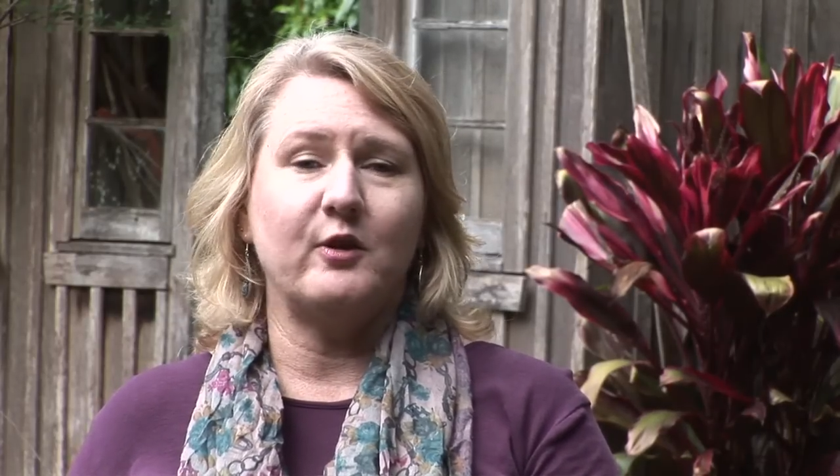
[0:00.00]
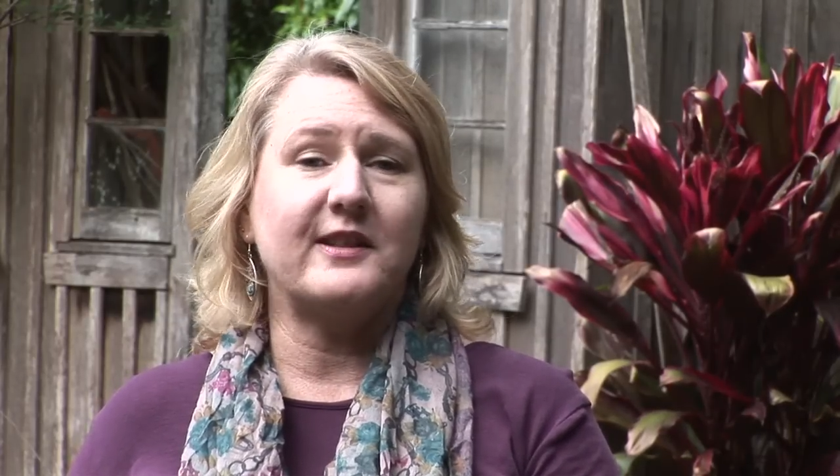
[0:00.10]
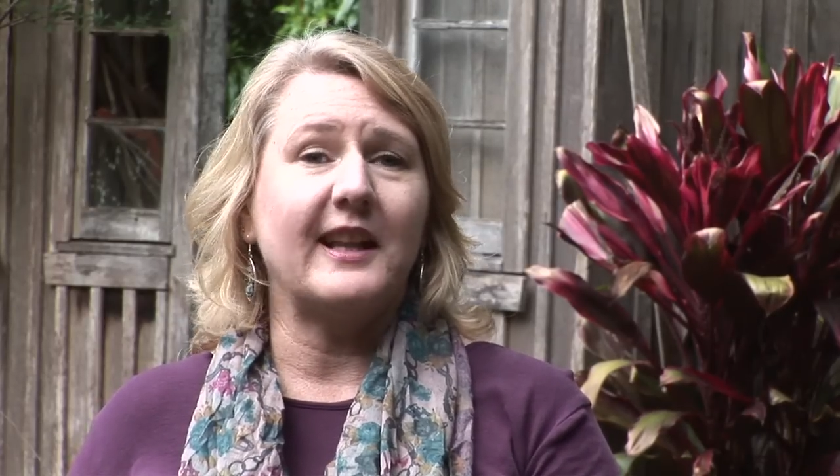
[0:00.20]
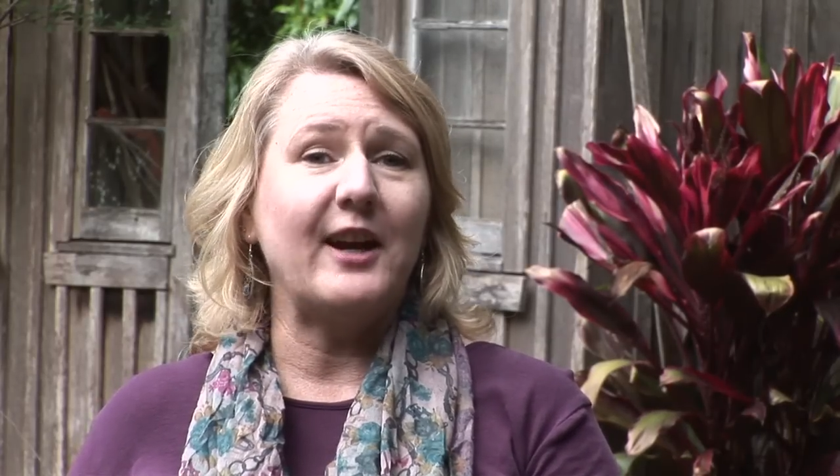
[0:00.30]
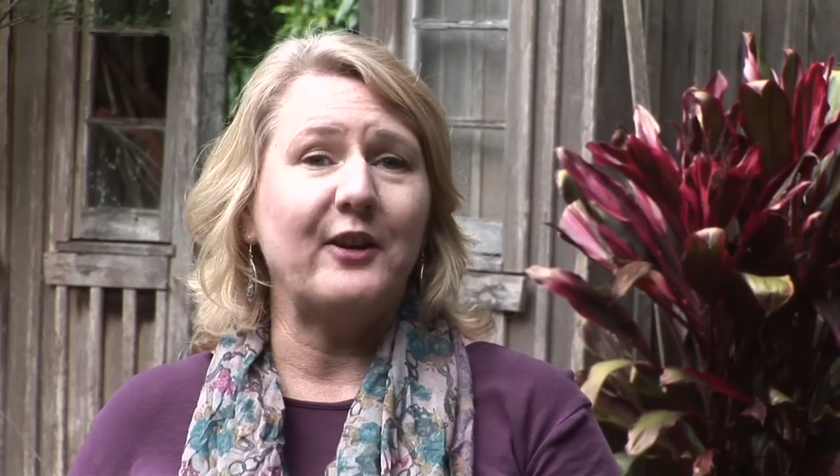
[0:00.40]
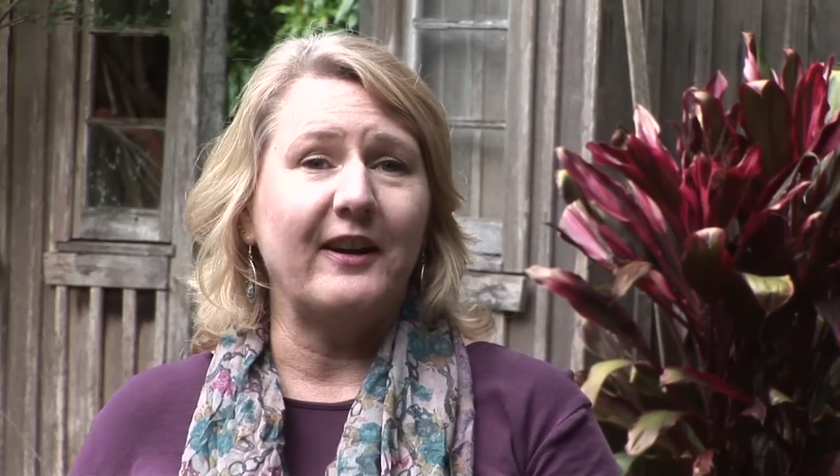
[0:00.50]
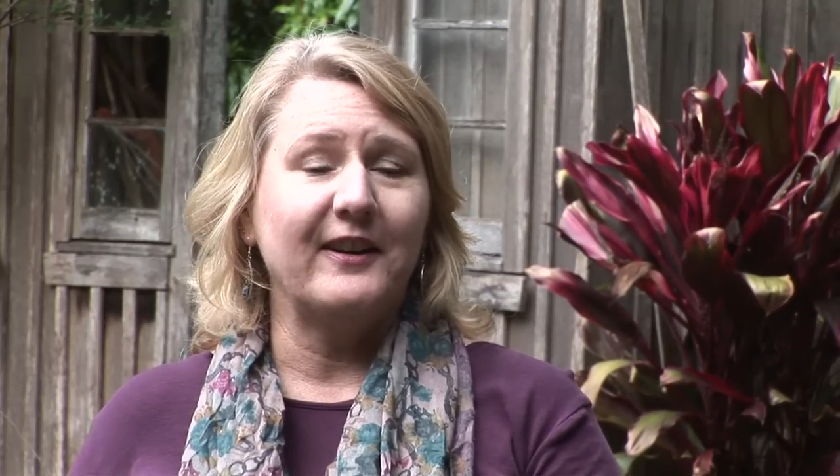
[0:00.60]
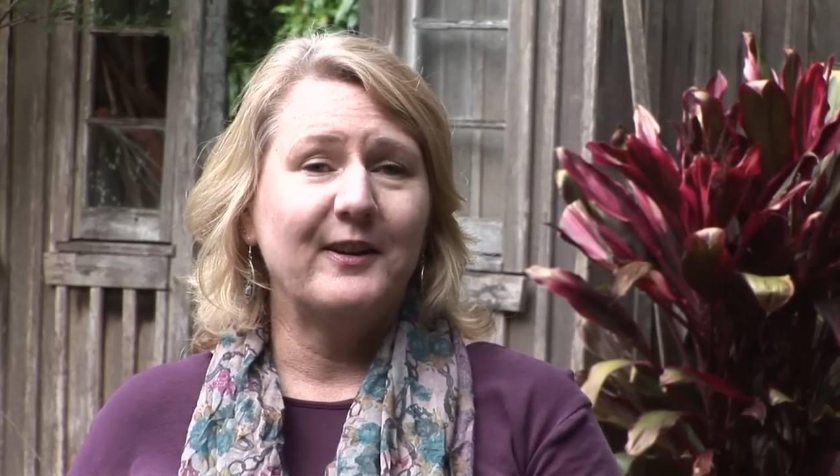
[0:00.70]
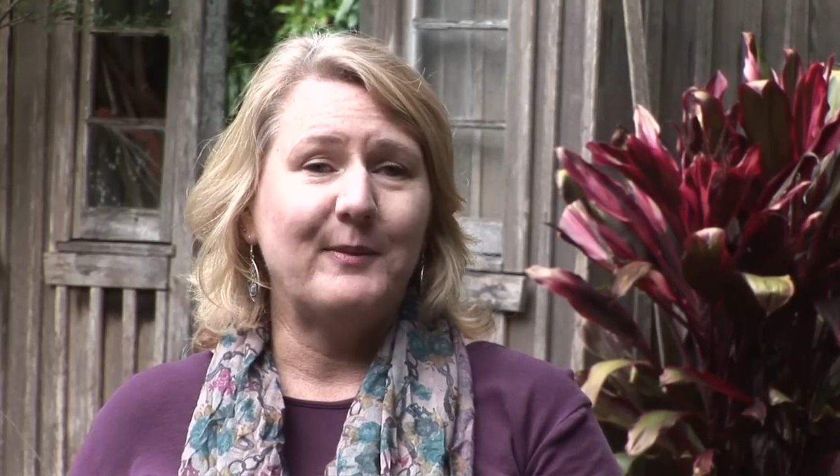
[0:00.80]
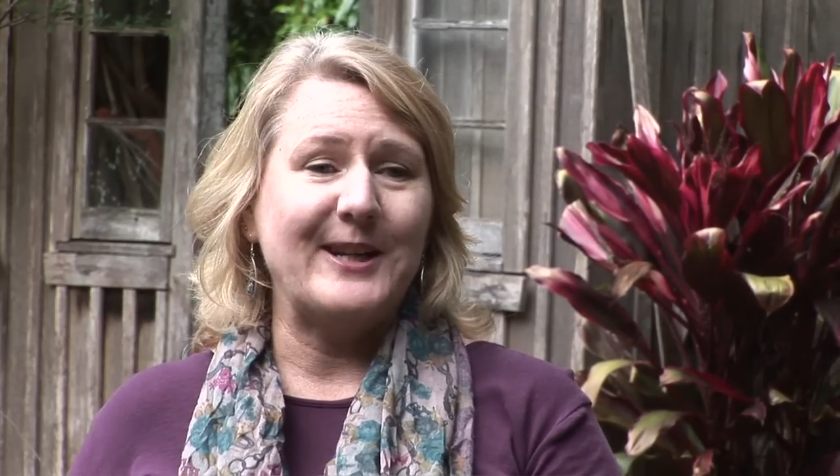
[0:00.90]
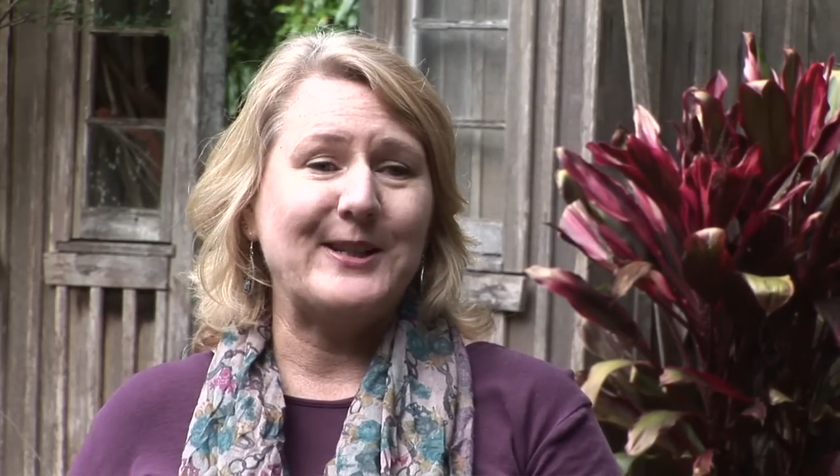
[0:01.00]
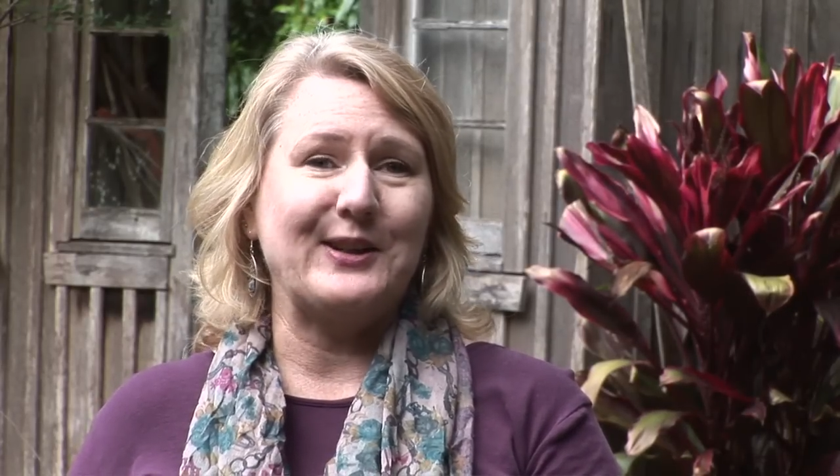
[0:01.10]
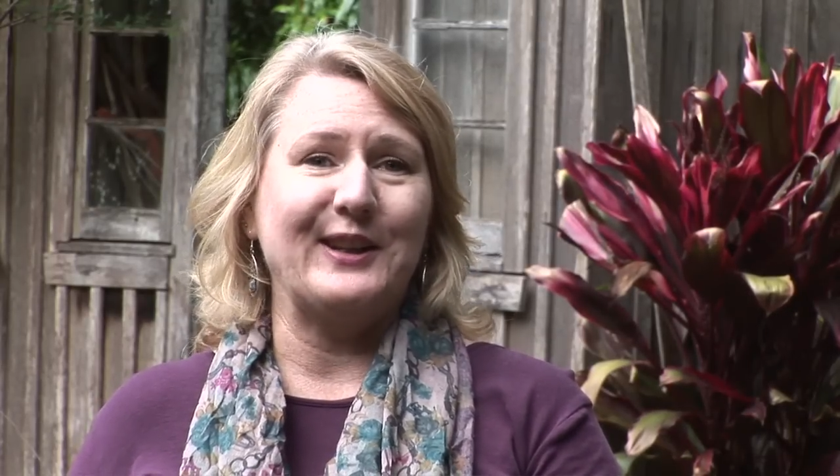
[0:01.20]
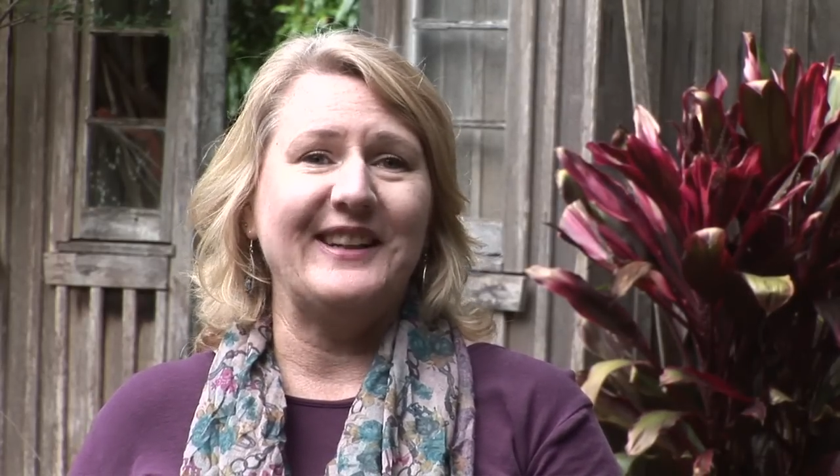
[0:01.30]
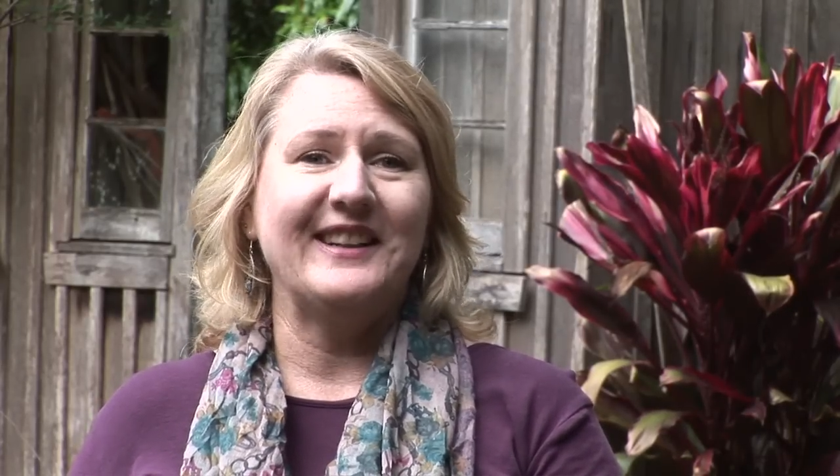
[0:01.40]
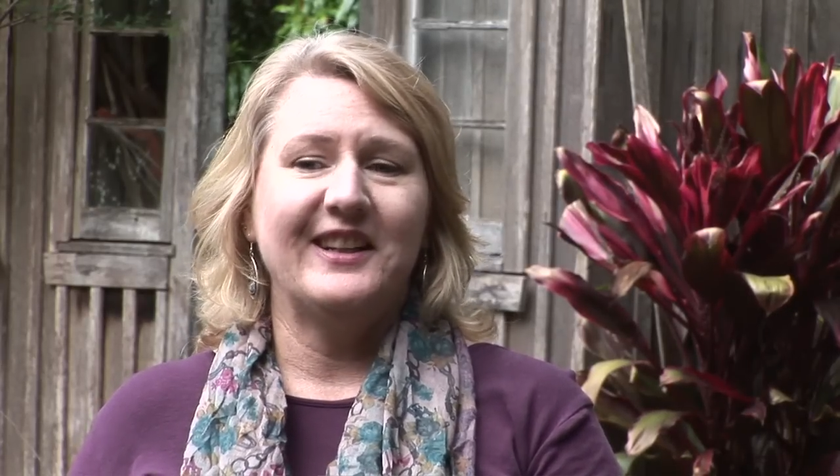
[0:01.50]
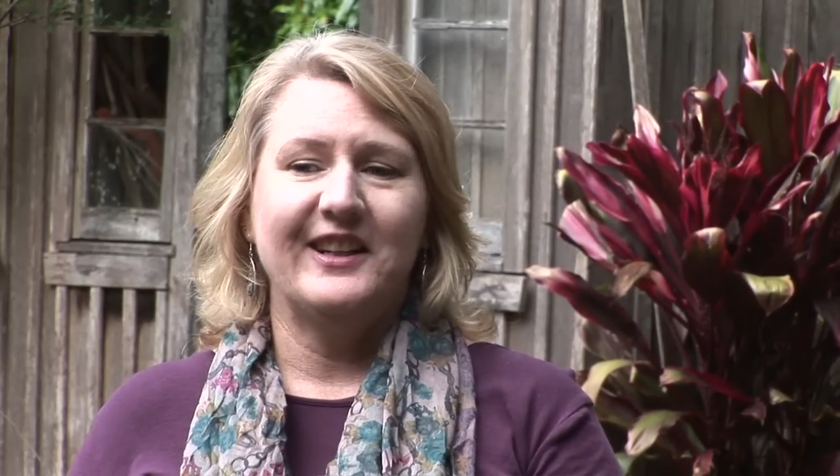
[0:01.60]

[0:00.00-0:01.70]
voice louder, basically.